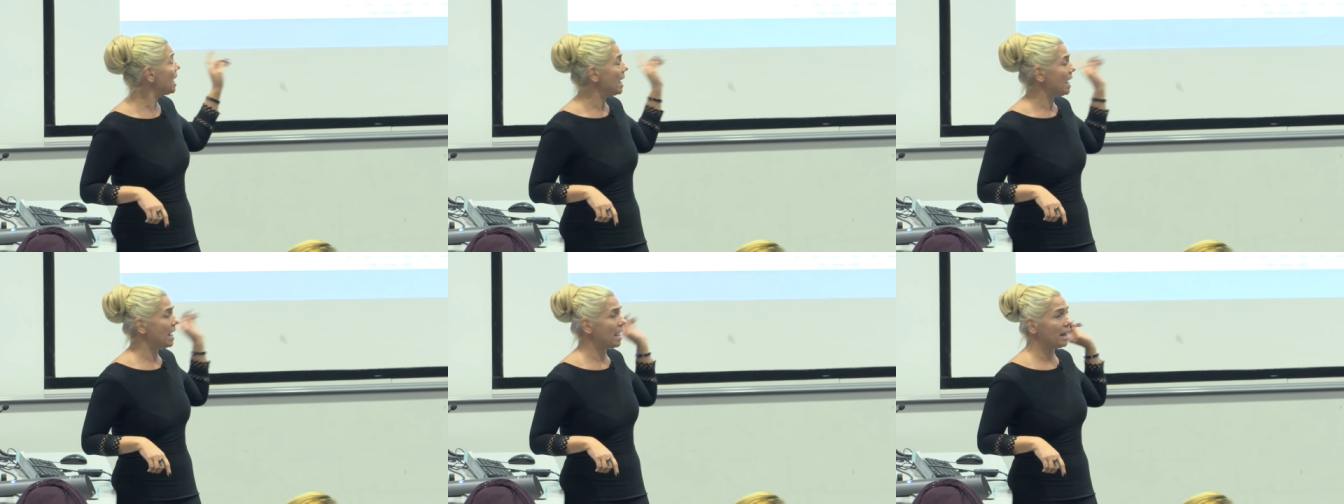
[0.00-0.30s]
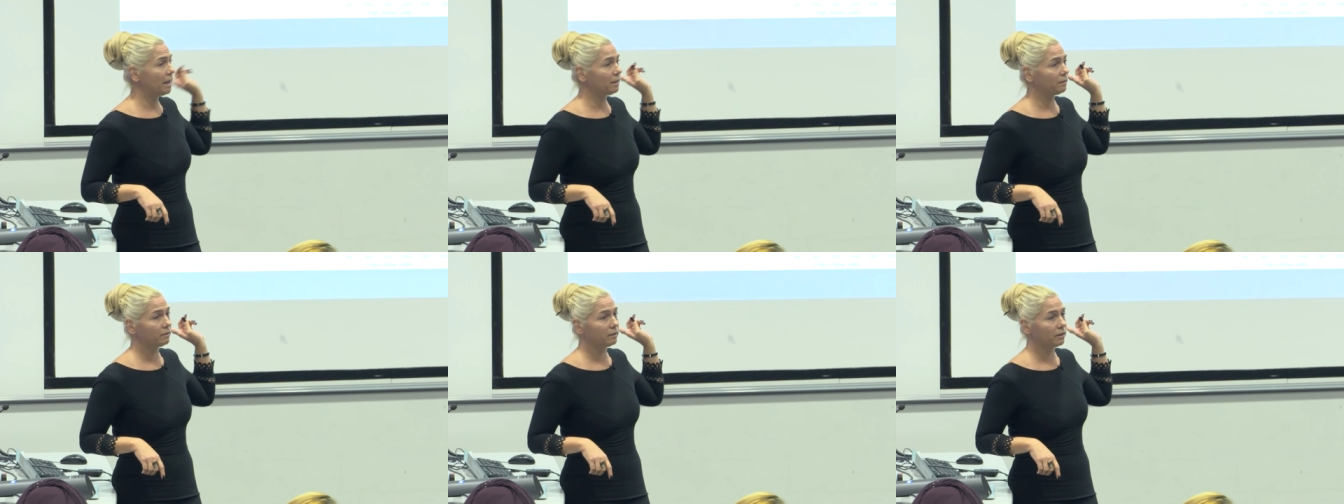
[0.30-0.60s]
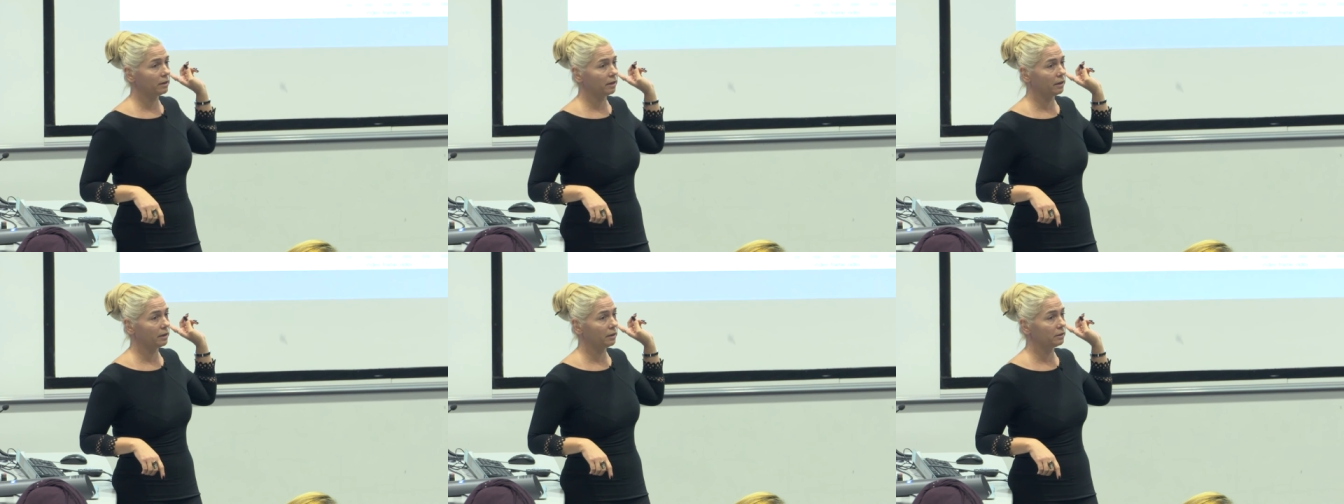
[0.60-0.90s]
And
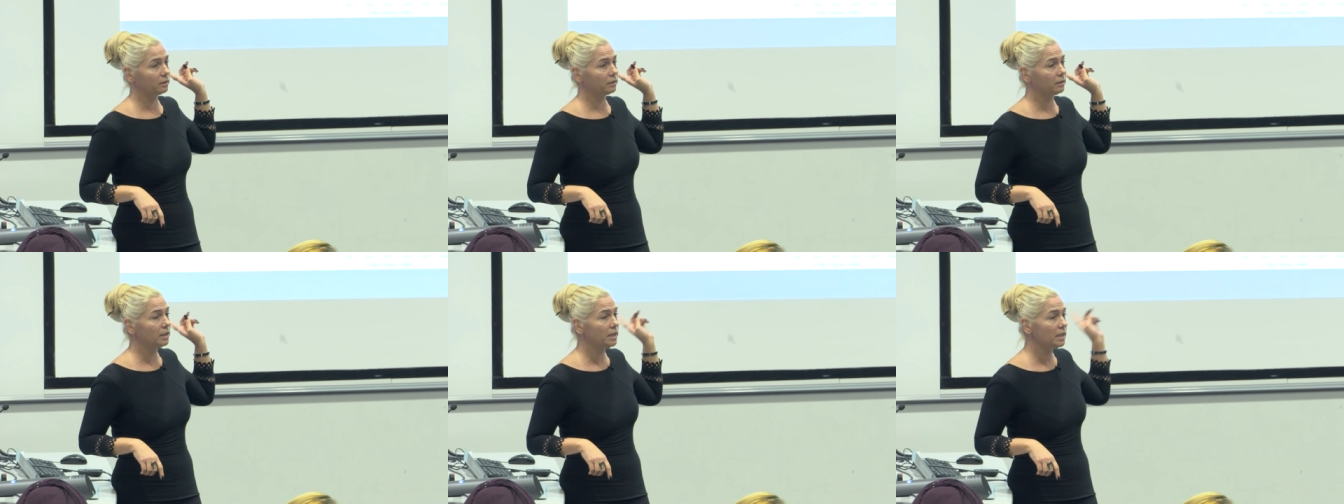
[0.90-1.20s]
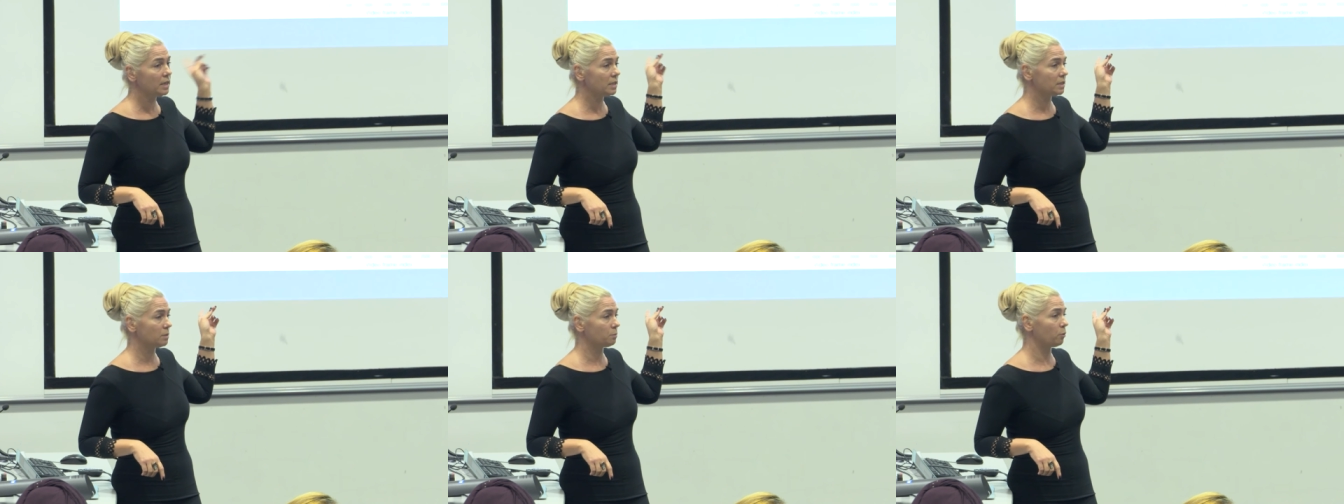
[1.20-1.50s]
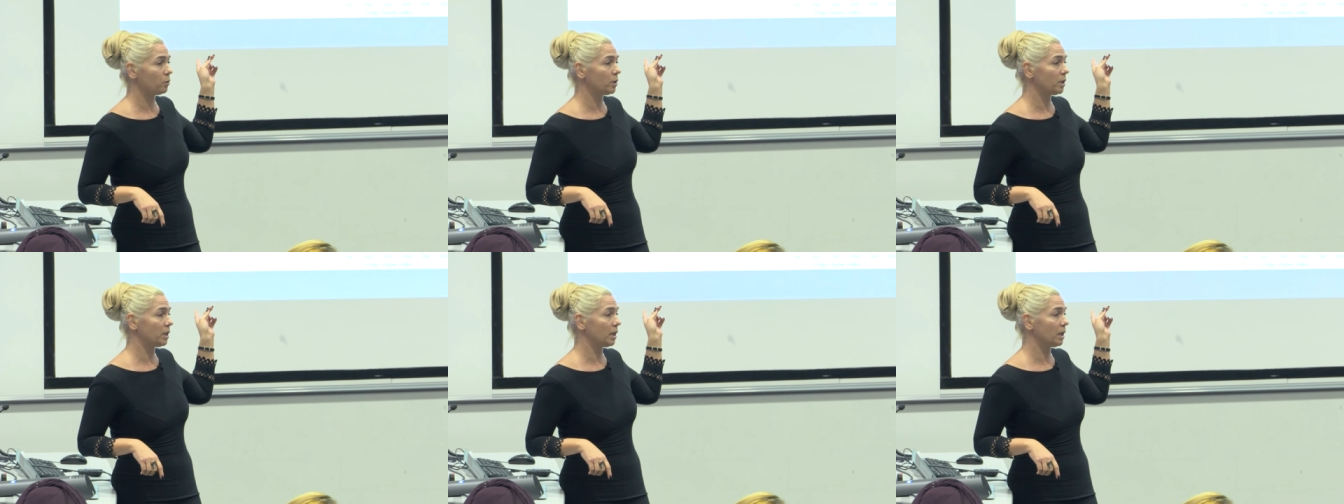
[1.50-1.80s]
these
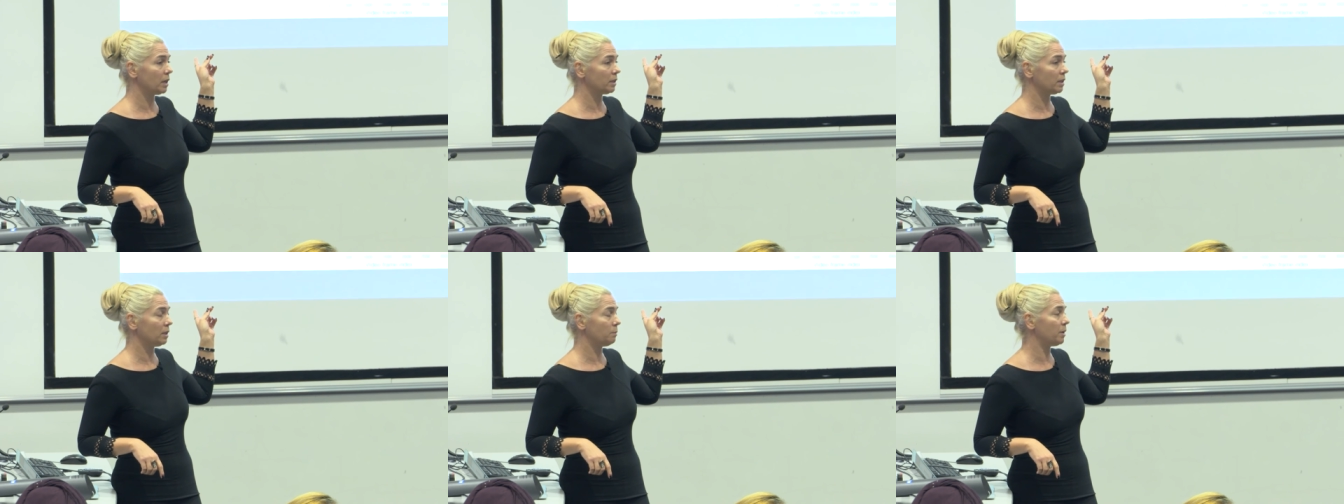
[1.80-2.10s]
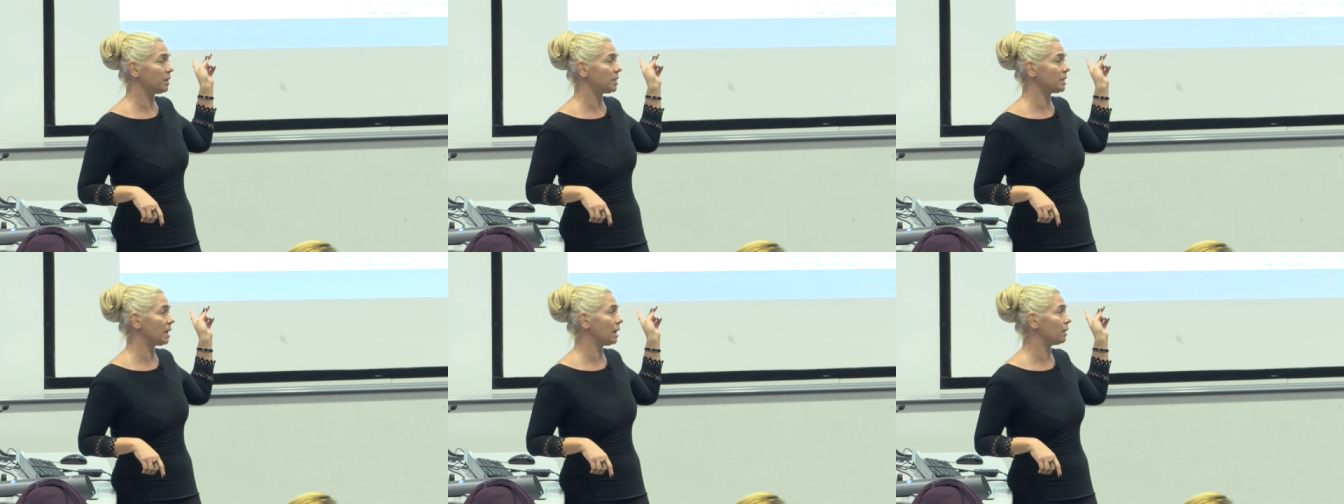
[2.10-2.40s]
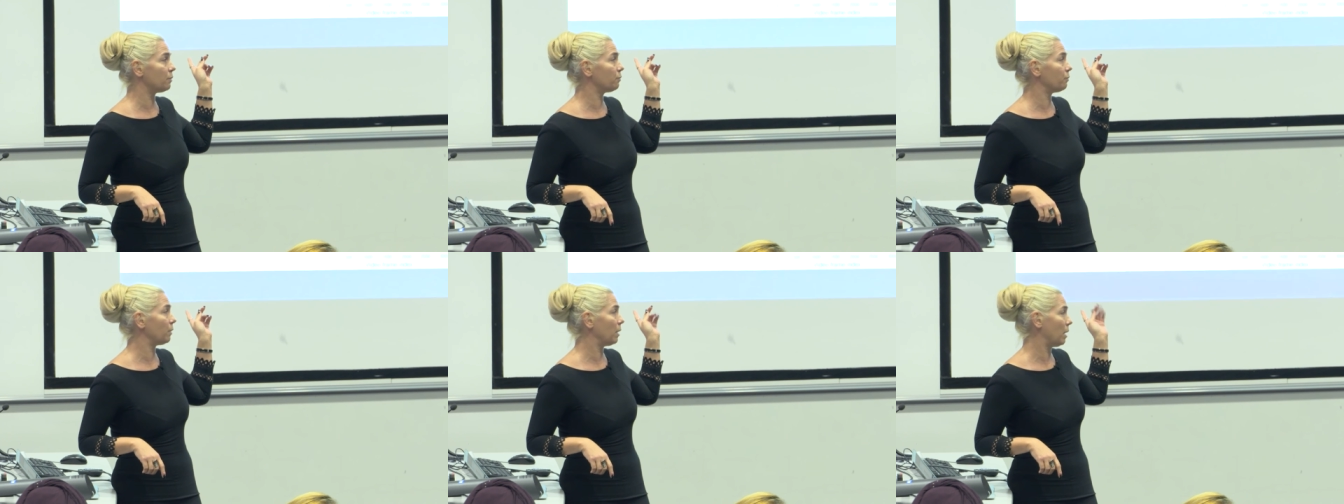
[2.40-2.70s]
political debates are